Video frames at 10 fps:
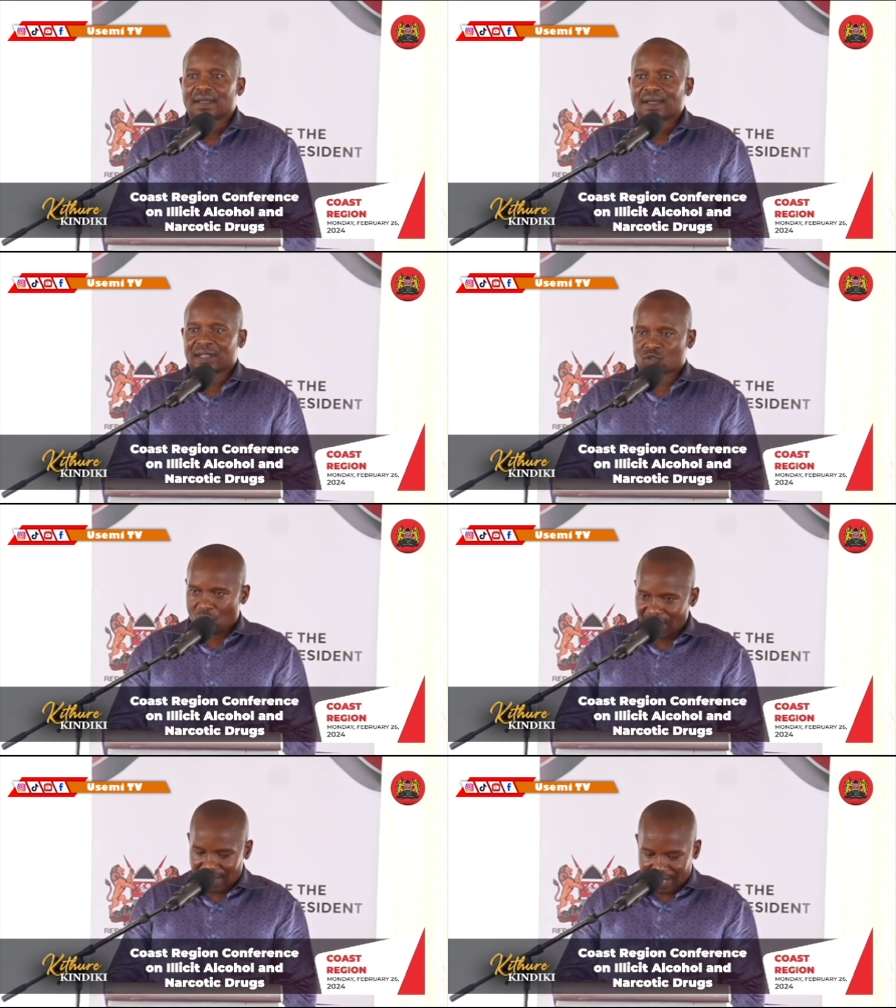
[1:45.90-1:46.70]
as
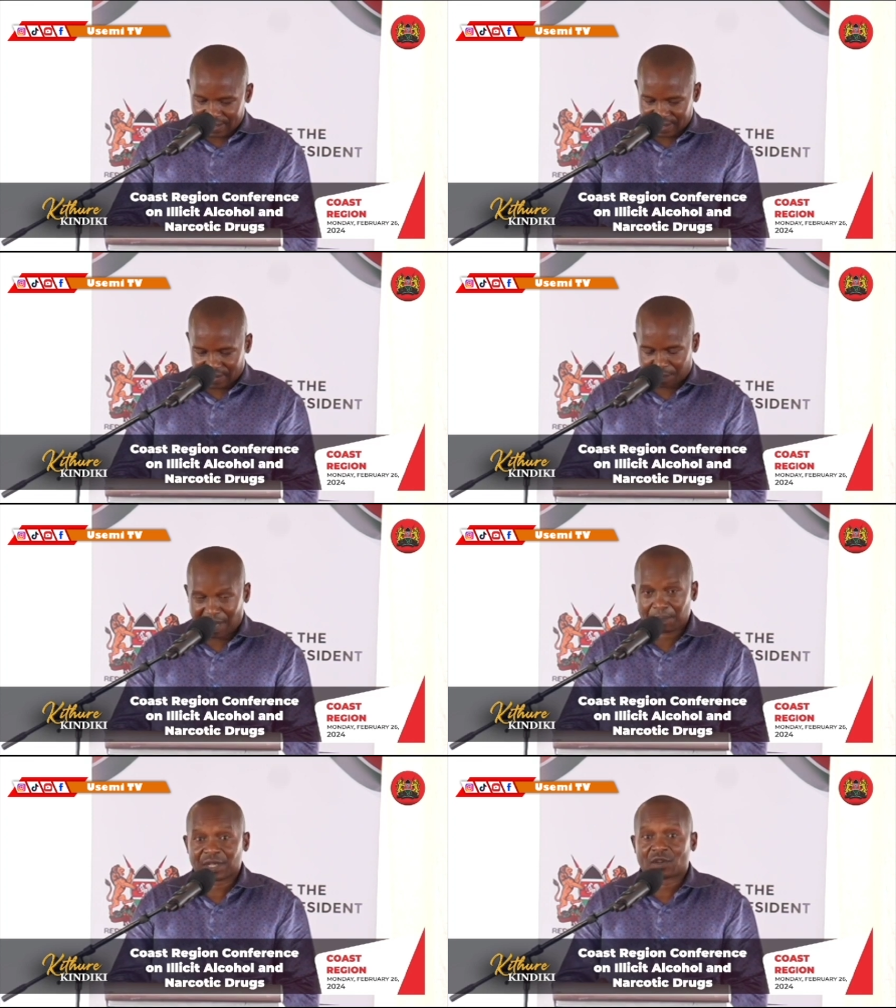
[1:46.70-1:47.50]
well as
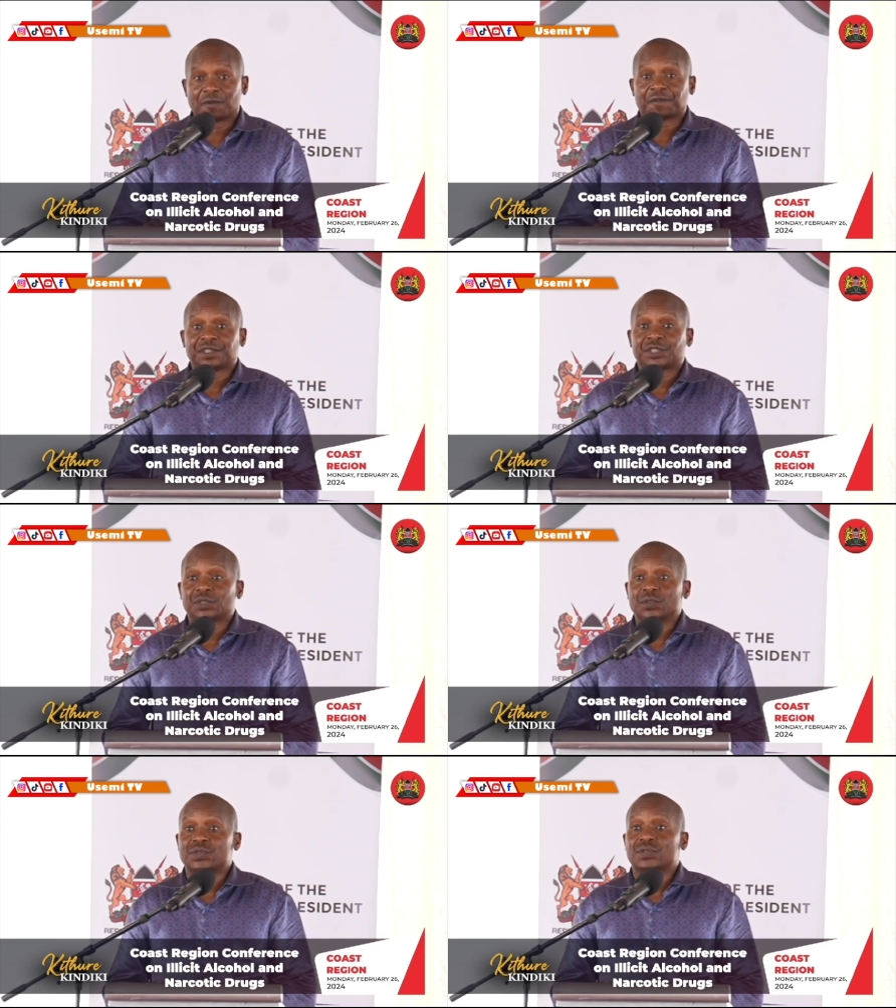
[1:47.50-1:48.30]
public
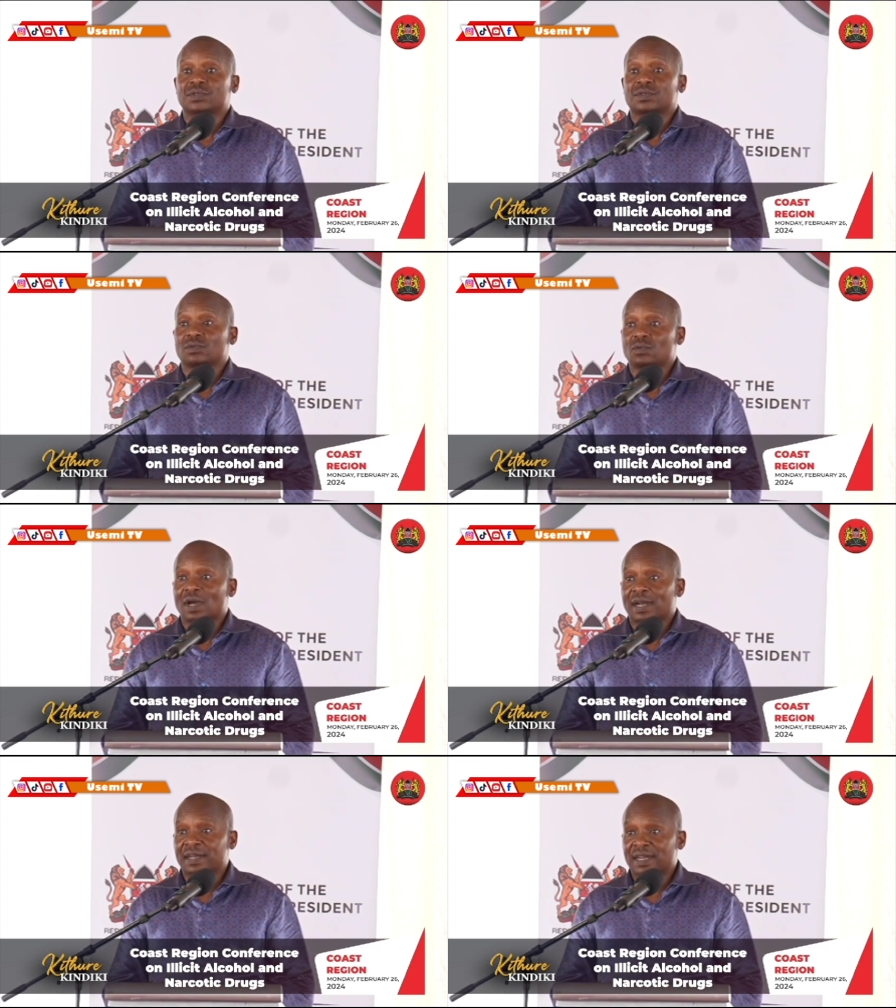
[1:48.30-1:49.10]
officials who
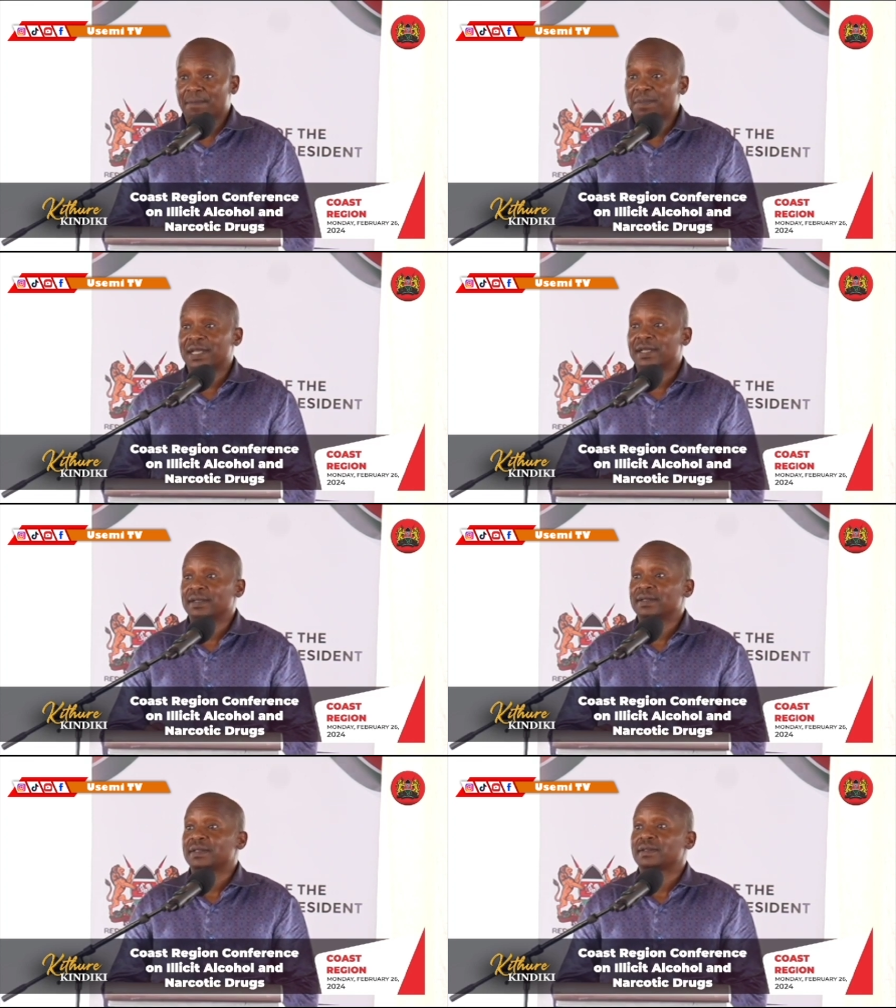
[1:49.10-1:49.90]
are
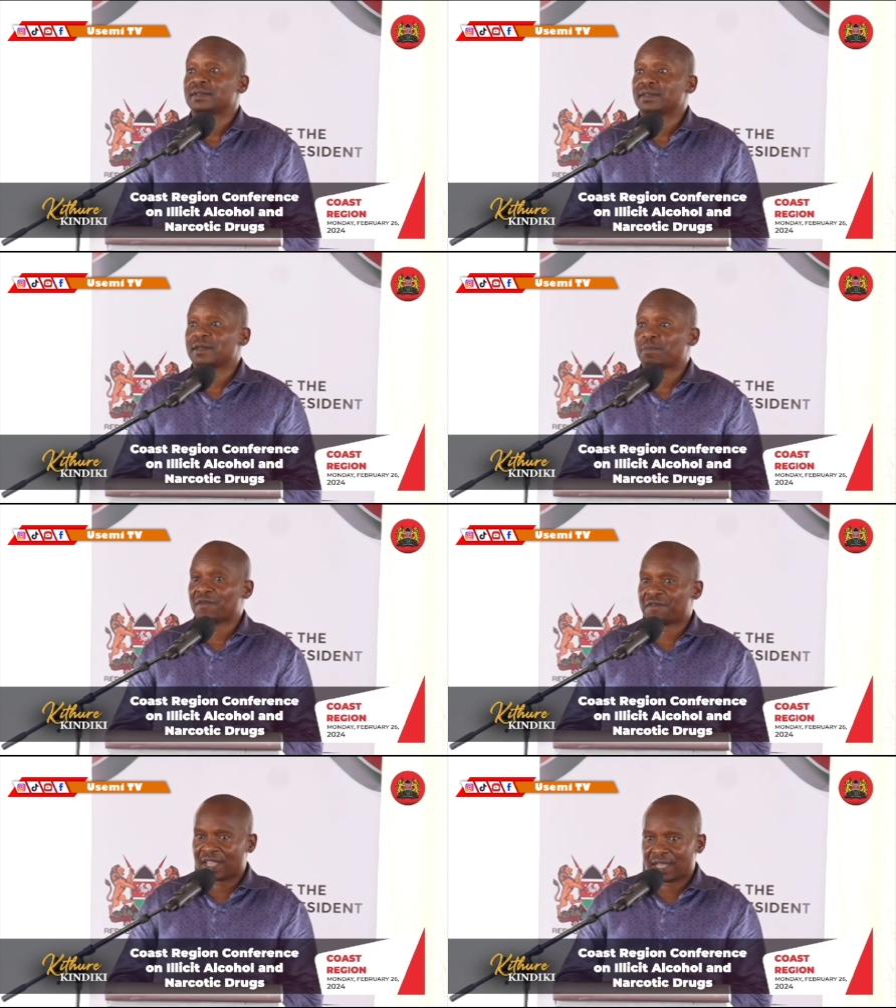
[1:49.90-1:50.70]
enabling the
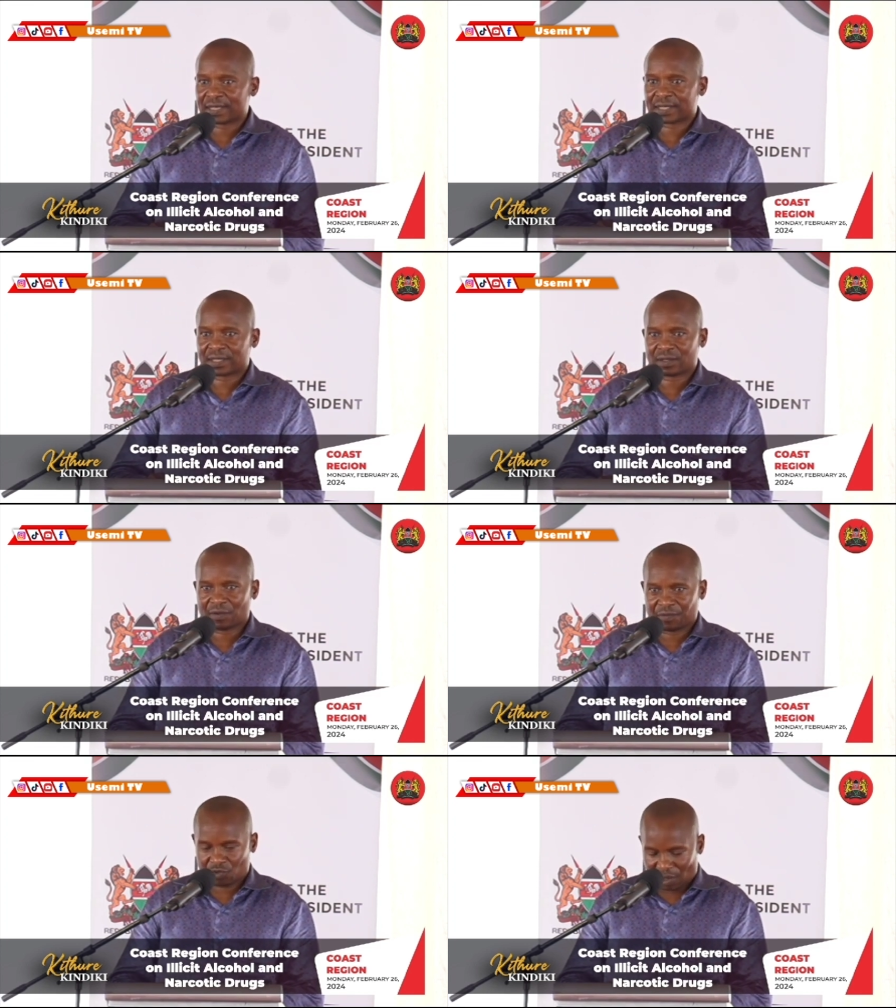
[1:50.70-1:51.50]
purveyors
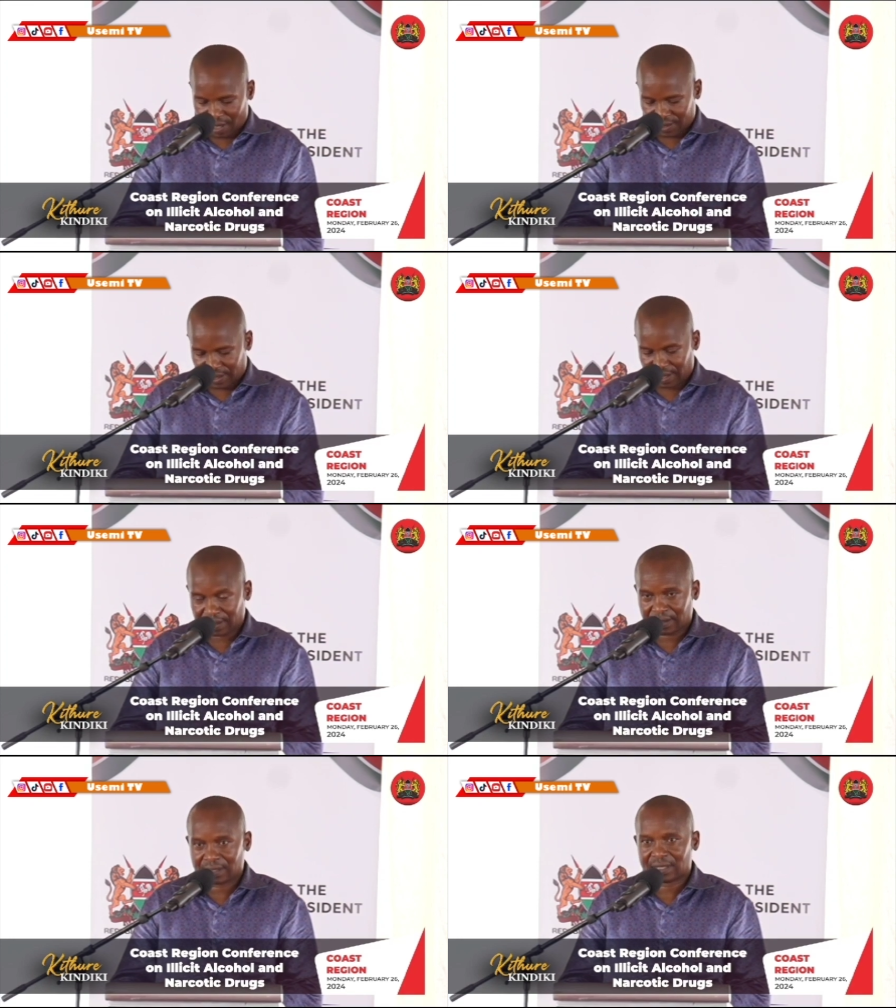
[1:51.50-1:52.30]
of drugs and
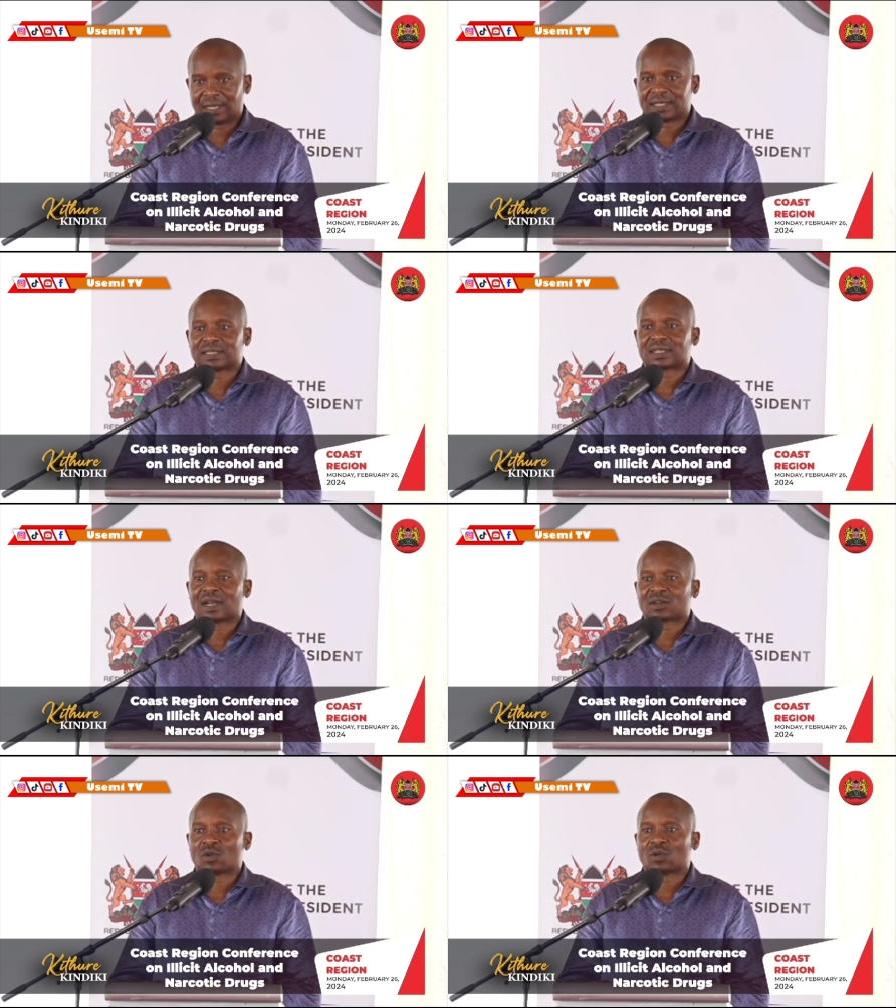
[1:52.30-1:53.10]
illicit
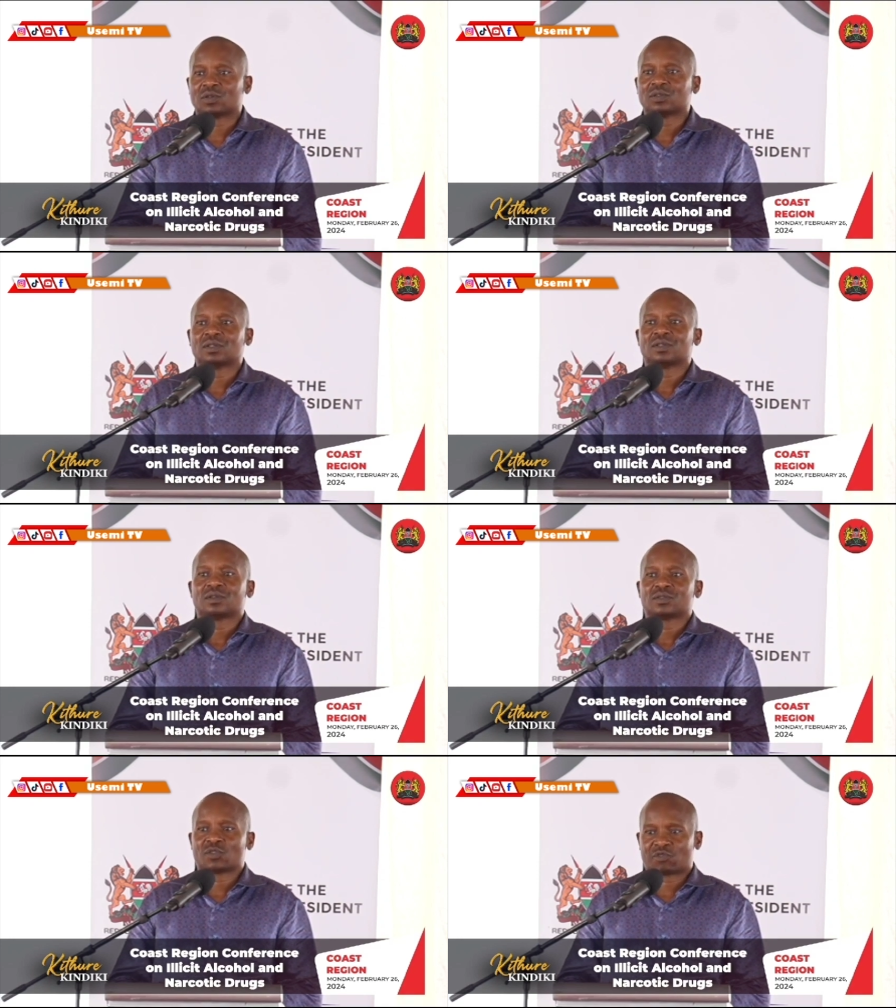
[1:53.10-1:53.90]
alcohol
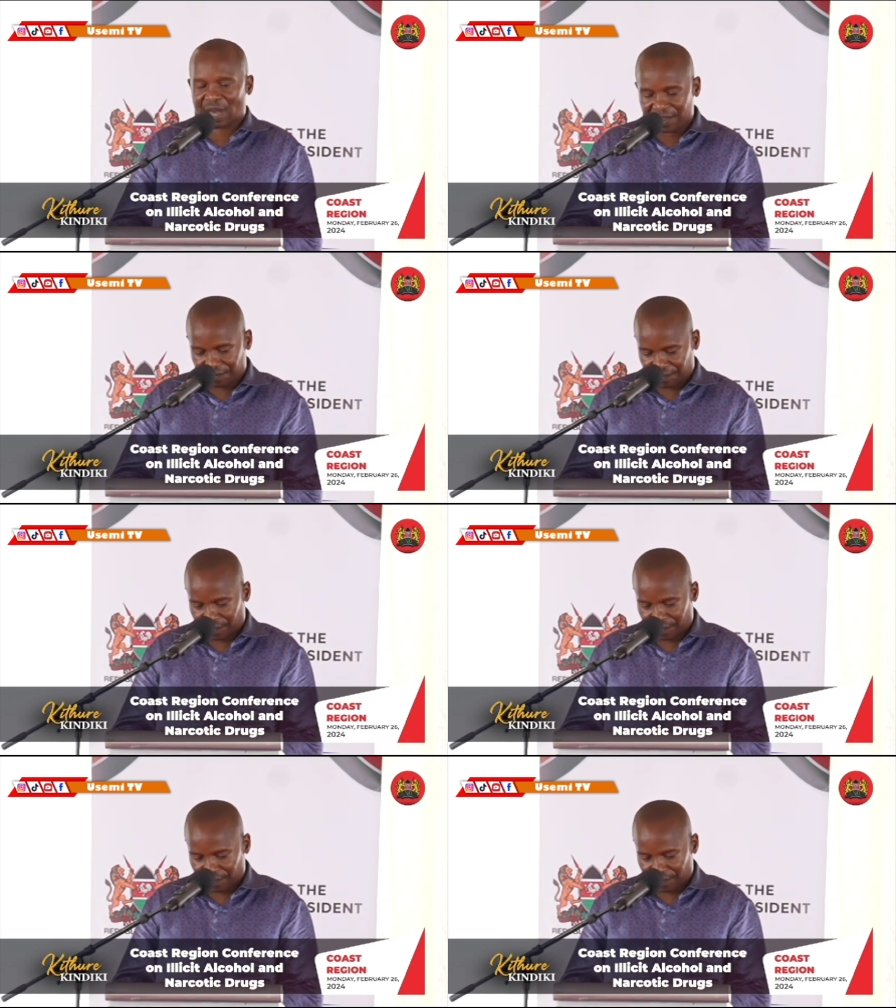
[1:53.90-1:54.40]
to thrive.